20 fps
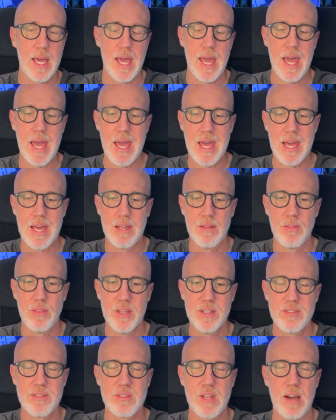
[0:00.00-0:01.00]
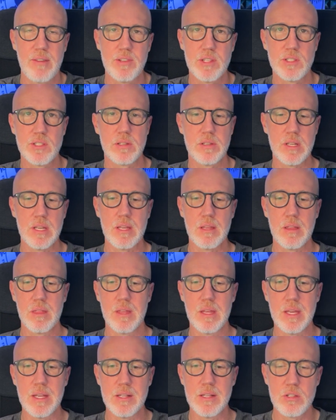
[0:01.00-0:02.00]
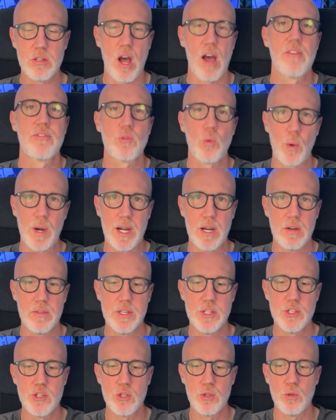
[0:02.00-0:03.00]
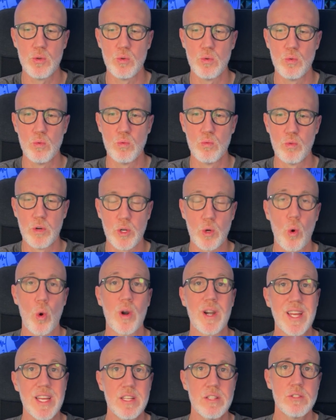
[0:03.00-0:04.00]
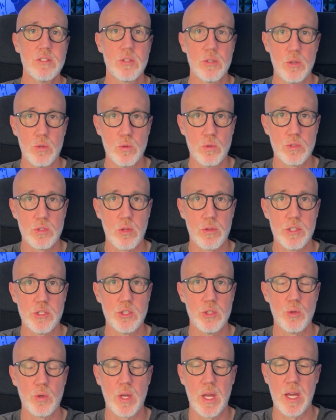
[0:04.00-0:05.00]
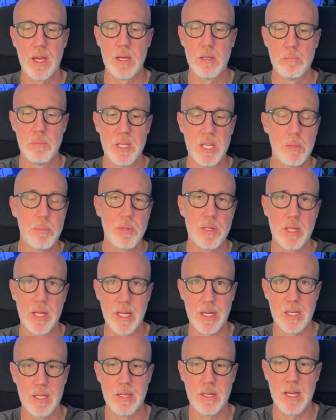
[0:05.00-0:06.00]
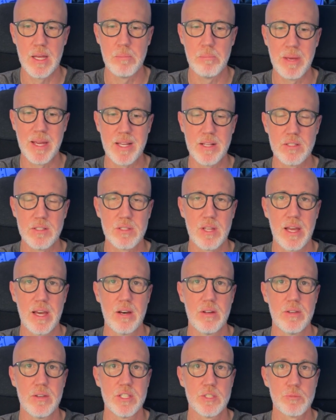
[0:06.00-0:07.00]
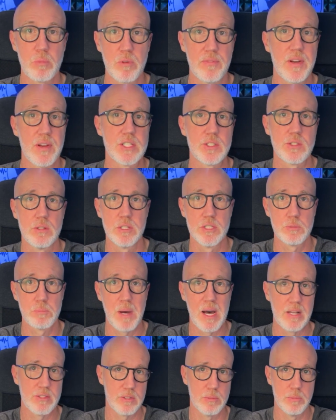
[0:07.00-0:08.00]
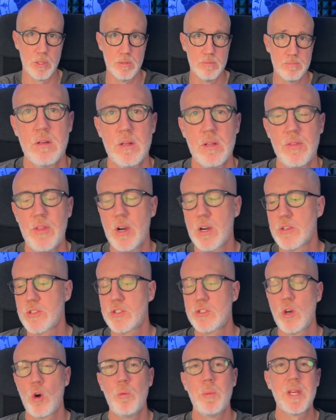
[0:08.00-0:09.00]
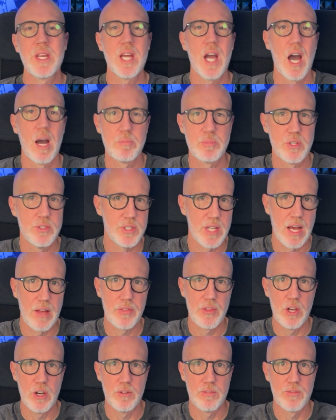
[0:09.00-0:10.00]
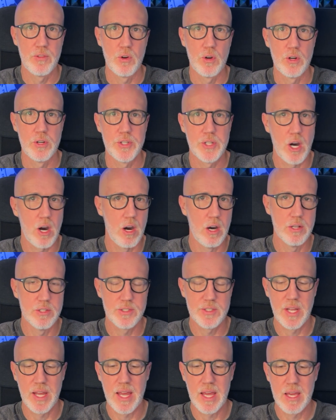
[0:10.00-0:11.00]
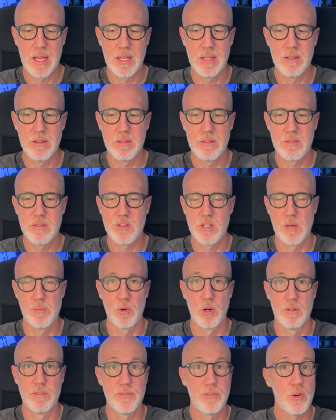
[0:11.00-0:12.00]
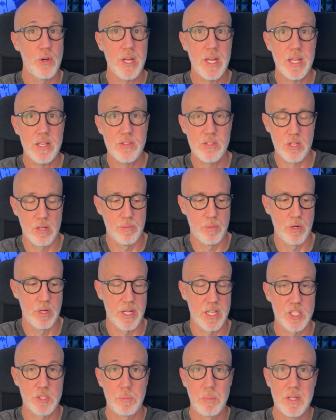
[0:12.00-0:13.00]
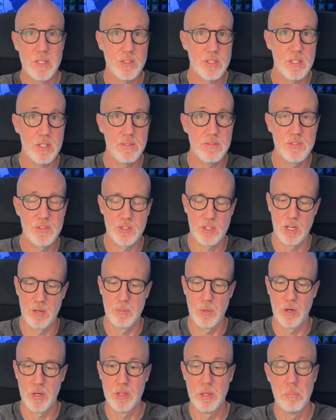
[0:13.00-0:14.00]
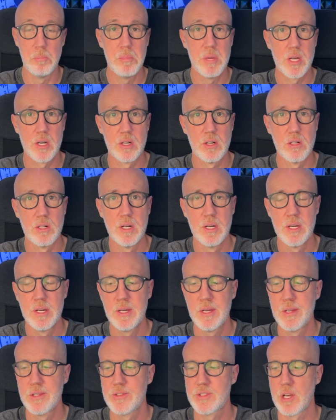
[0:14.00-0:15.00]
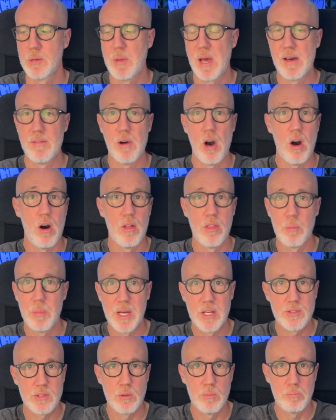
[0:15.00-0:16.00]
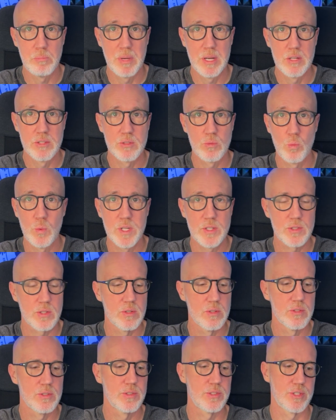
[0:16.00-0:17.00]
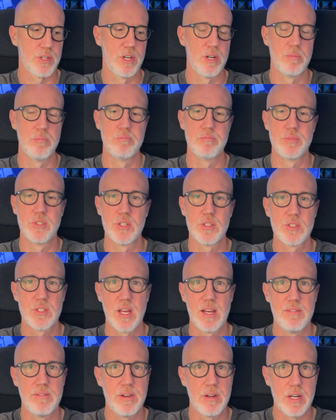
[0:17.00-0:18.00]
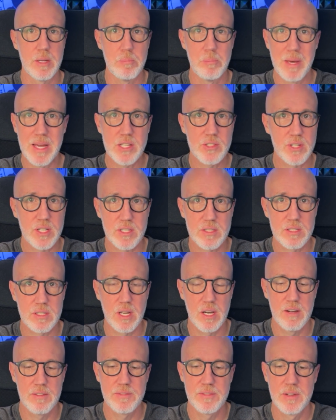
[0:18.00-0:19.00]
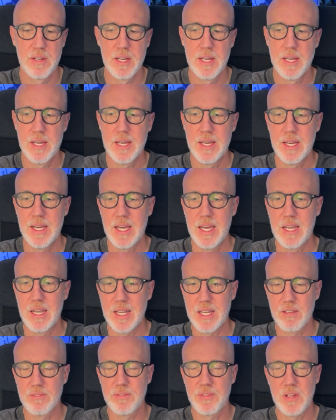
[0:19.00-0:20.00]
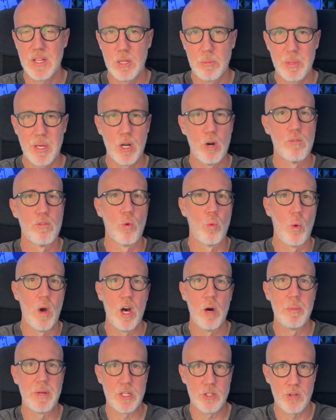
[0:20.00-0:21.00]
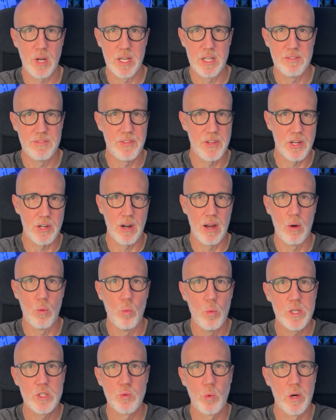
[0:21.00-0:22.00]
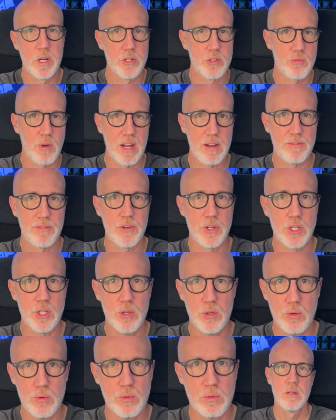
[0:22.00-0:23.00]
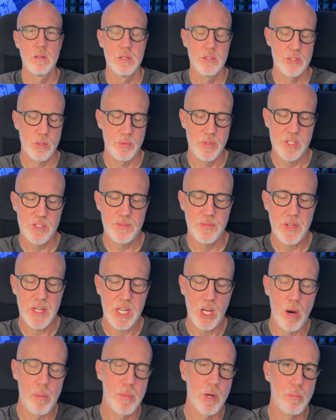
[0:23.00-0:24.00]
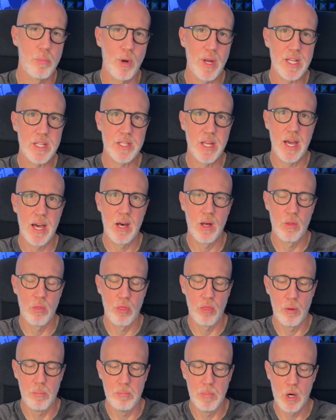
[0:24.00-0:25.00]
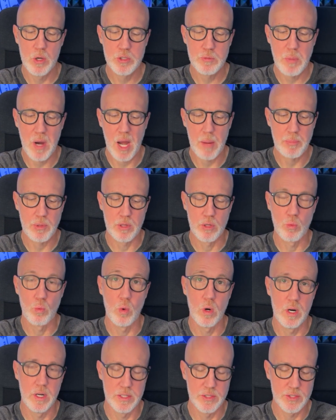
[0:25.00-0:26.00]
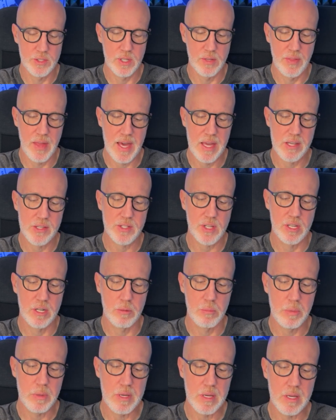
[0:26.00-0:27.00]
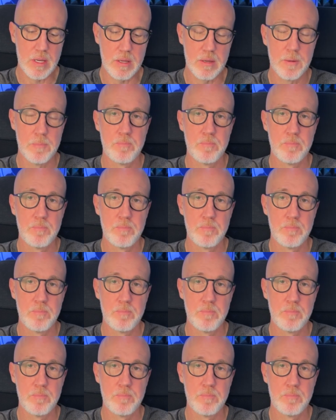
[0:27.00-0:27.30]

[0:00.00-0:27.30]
And this is obviously the software that you record into so that you can manipulate it and make it sound as professional as possible. There are so many options out there for DAWs, and some are free, some are expensive, some are in the middle, some have all the bells, and whistles, some just have very basic stuff and it can feel a bit overwhelming trying to figure out which one is right for you. So in this video, I'm going to break down the most popular ones, and that is going to be